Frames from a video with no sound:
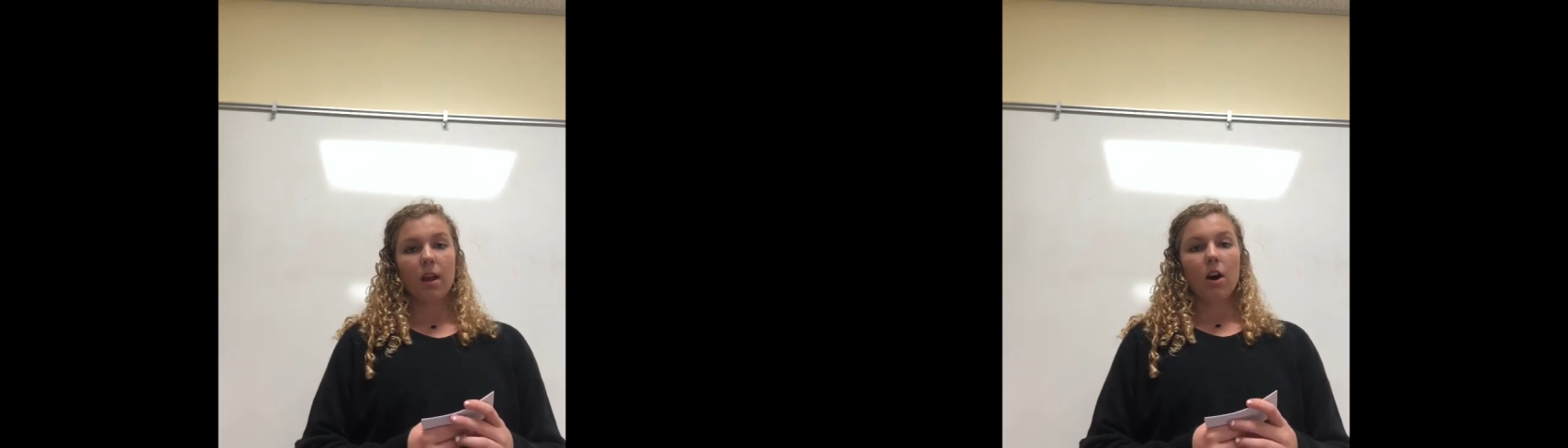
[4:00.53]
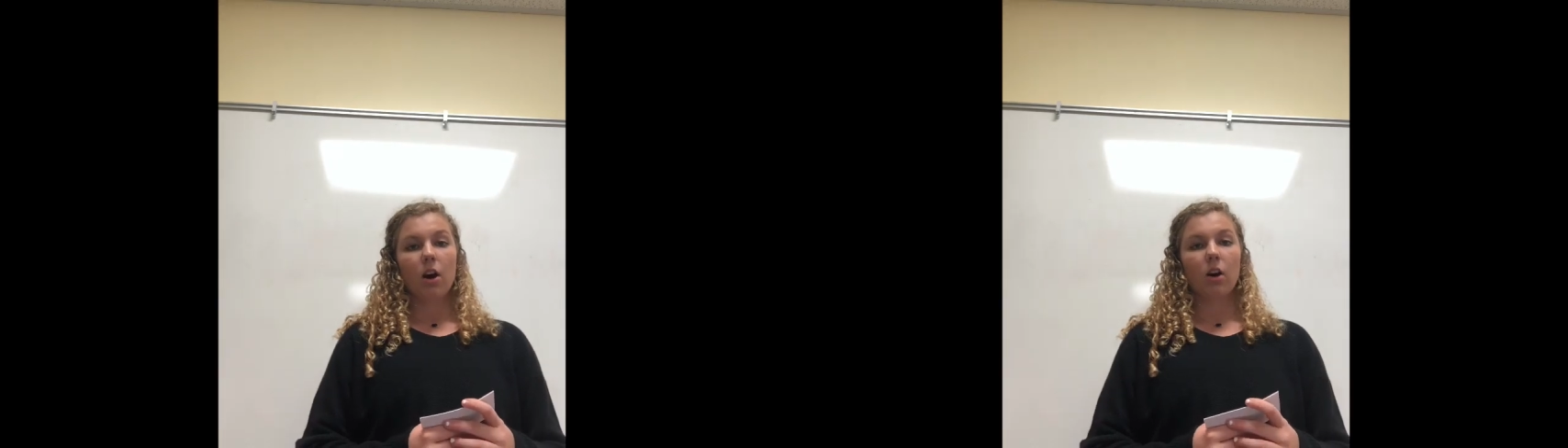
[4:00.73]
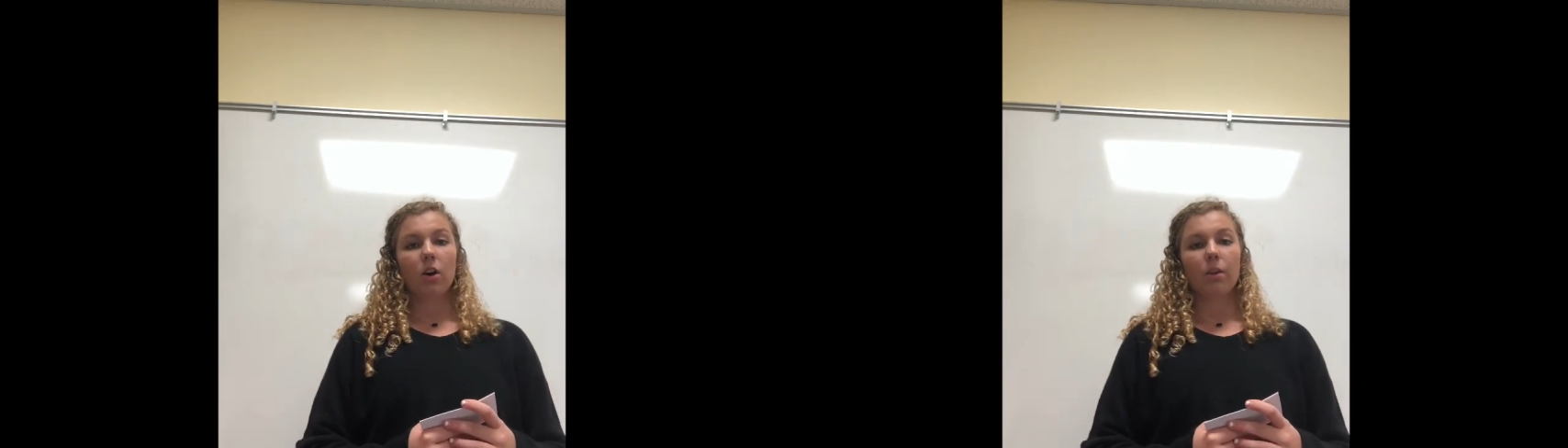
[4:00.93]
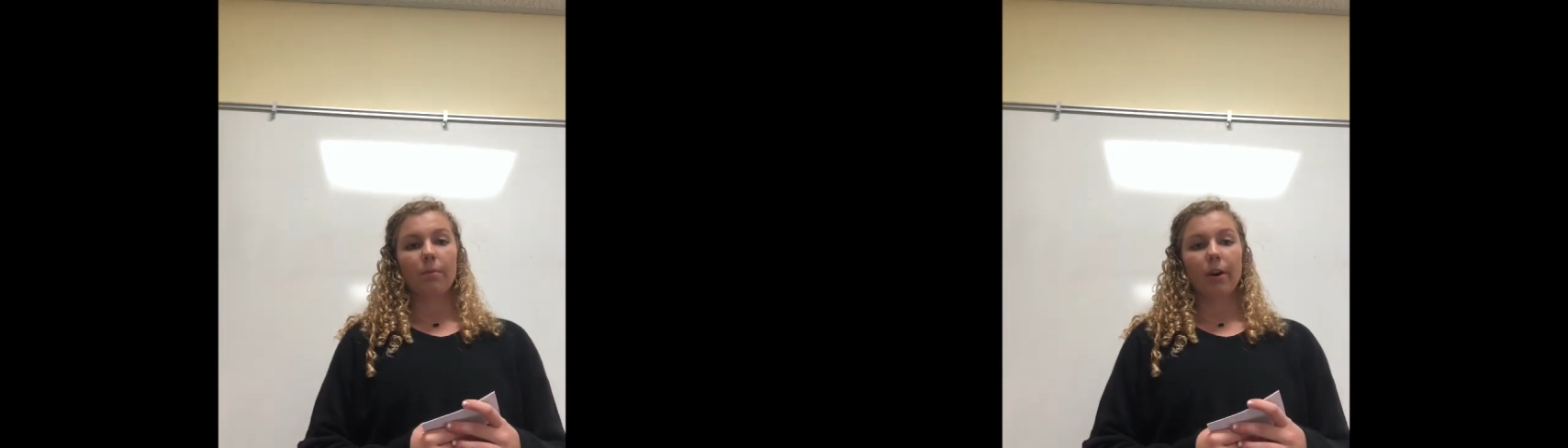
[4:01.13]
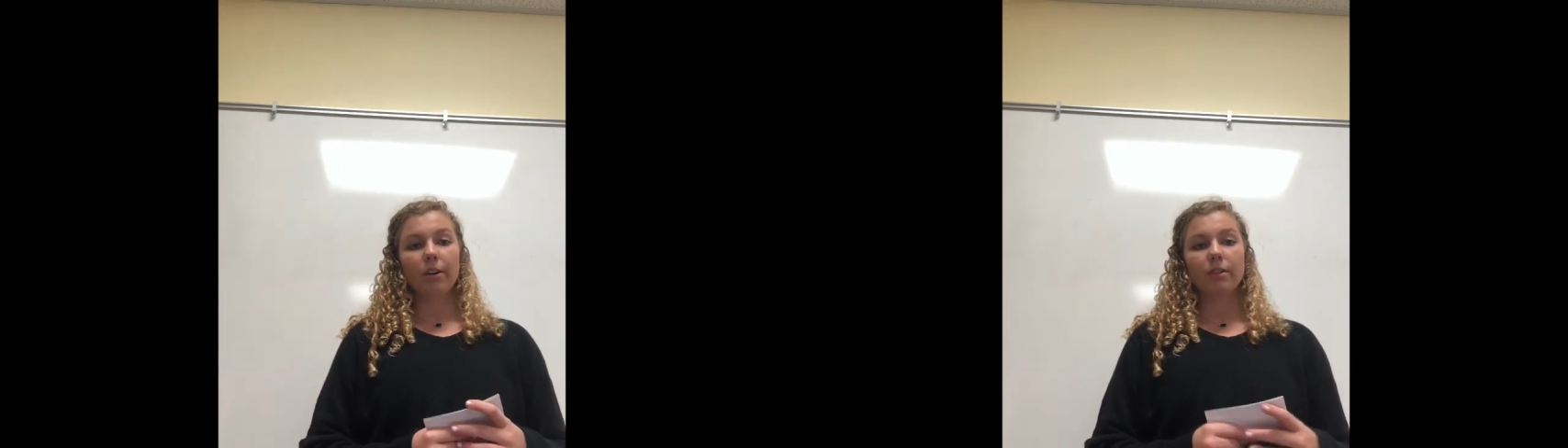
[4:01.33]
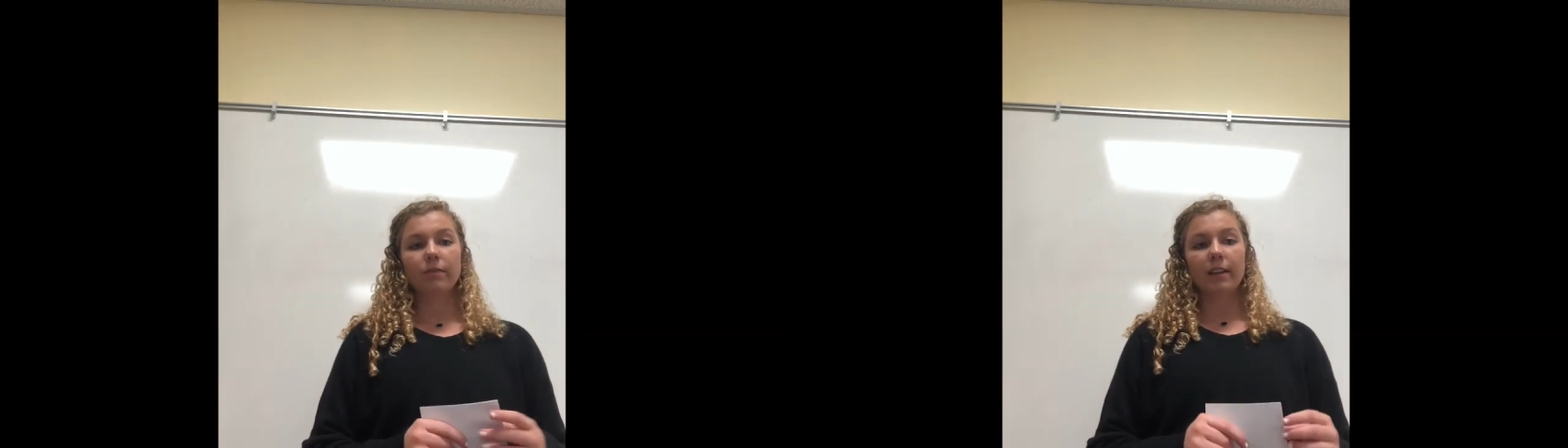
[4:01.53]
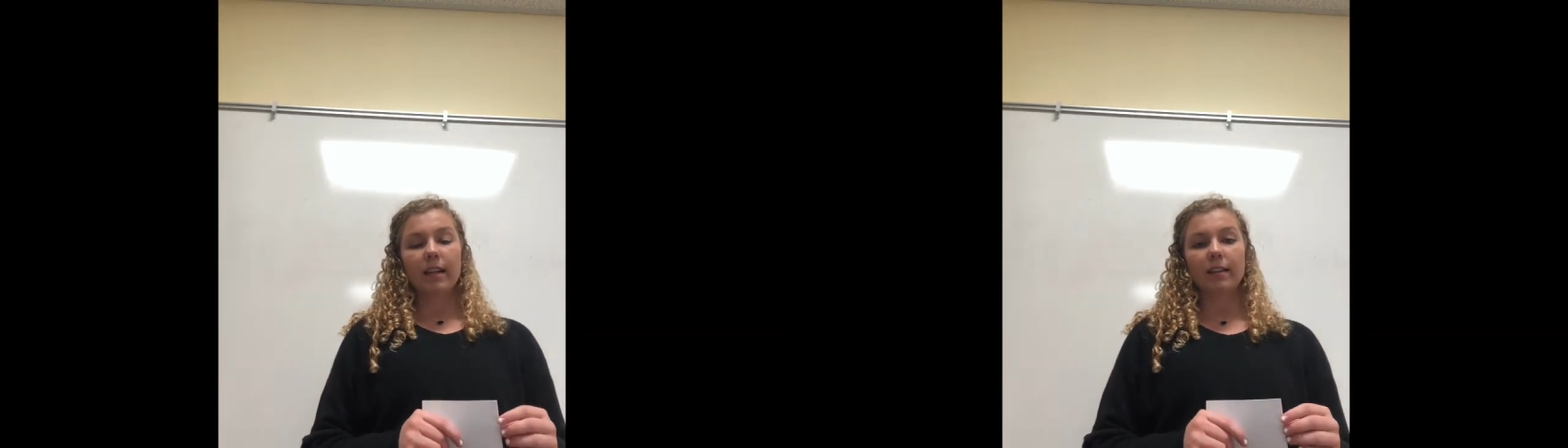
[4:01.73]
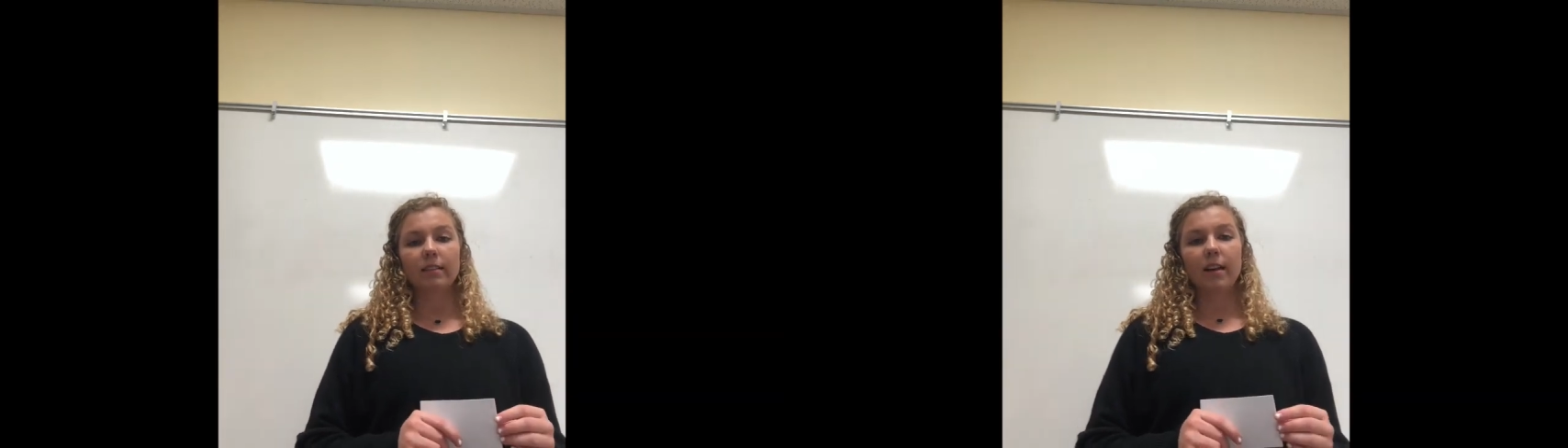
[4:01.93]
On March
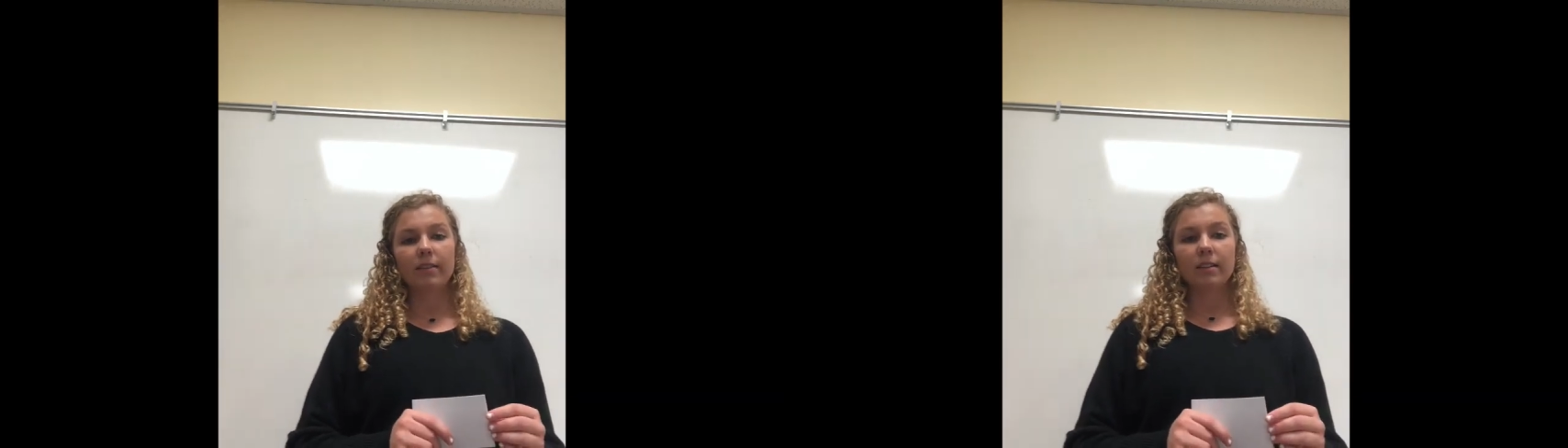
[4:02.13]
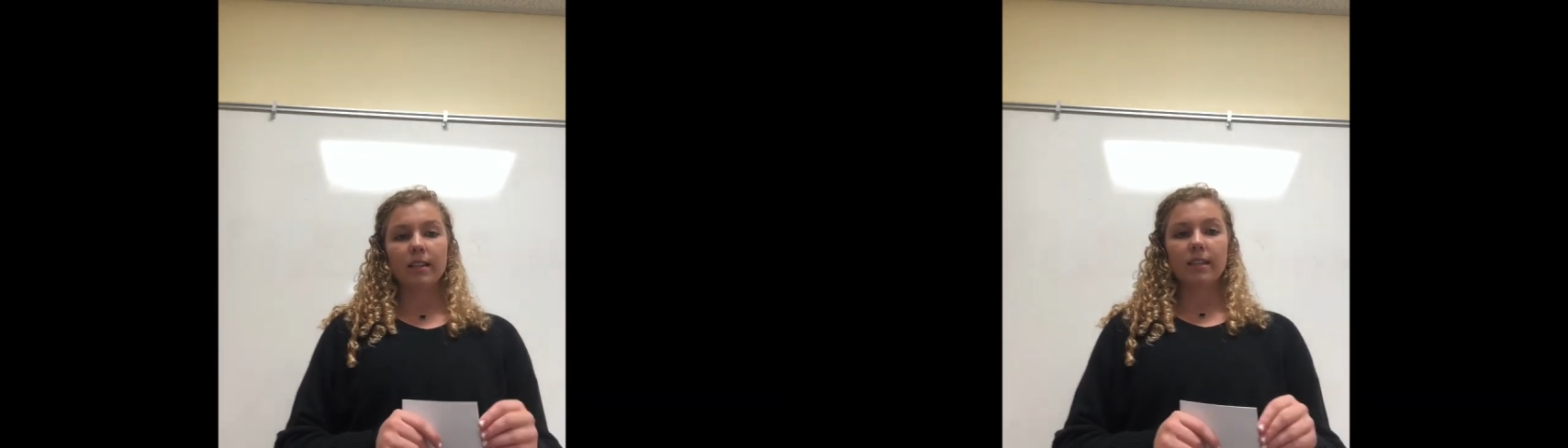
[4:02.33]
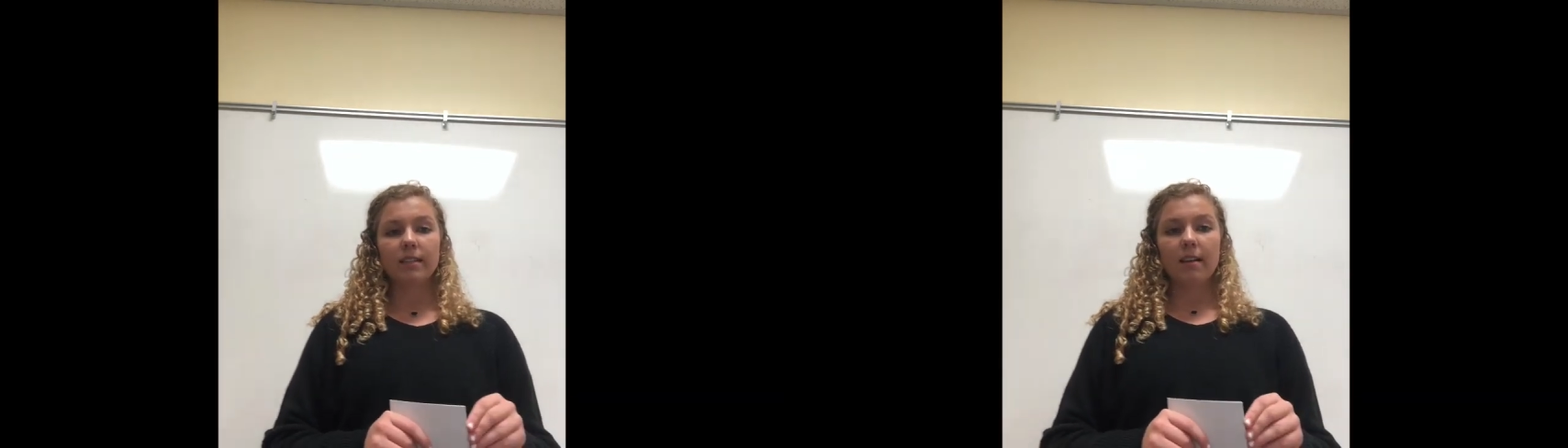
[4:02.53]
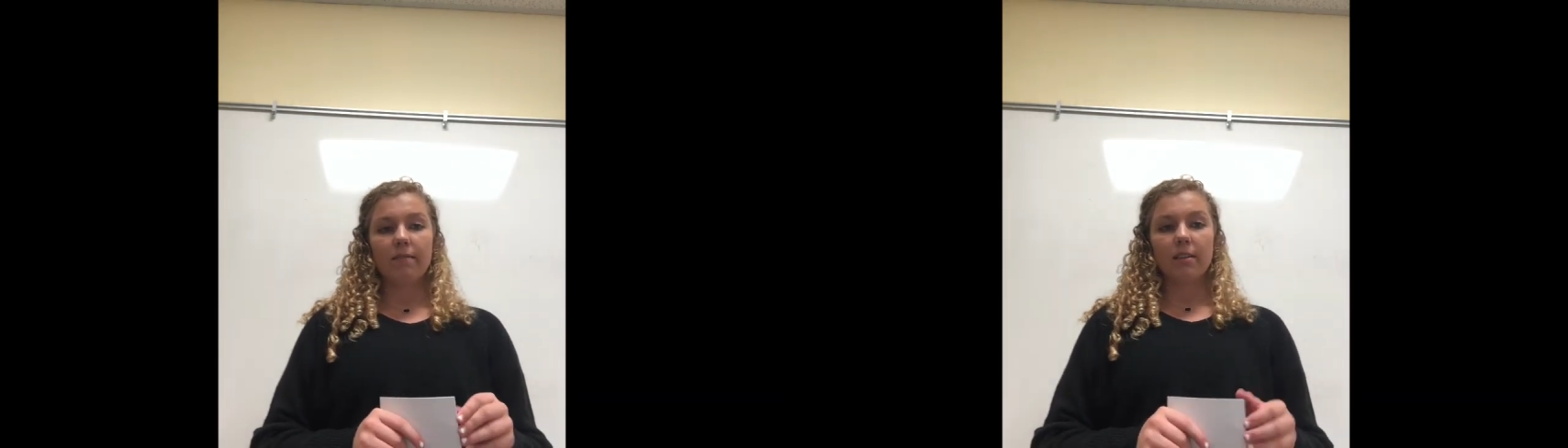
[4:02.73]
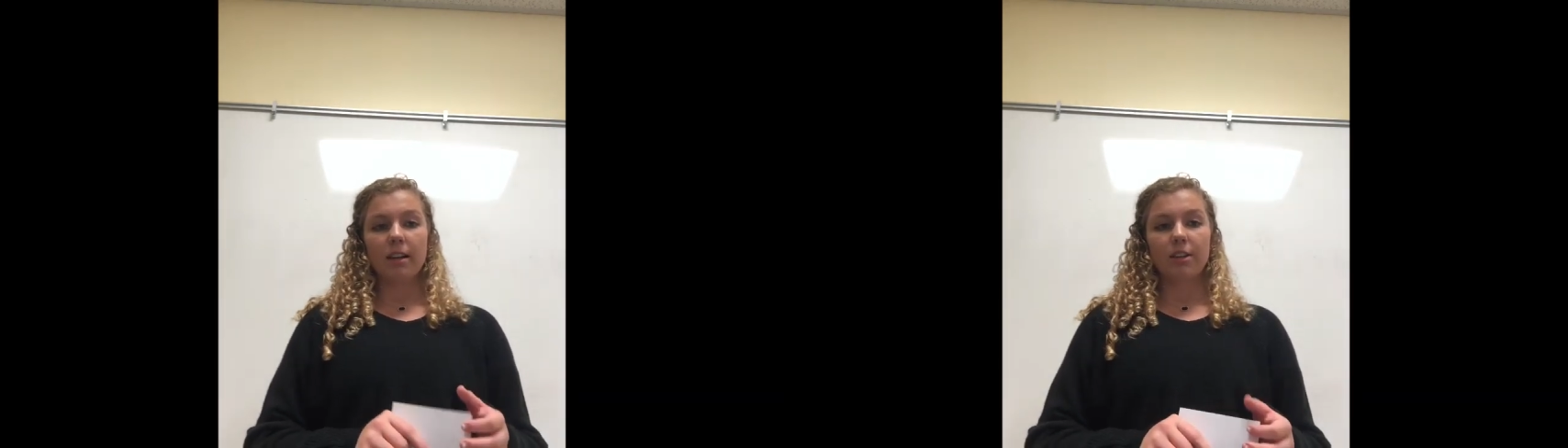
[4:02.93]
5th, 1770,